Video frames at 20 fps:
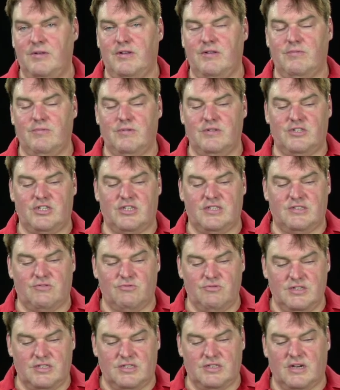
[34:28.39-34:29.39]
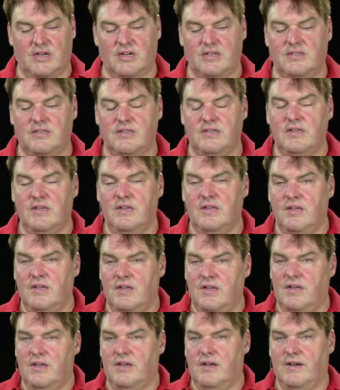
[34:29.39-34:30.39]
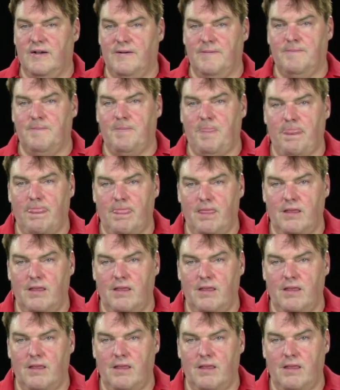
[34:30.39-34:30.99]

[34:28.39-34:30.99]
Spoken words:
and it will just restart the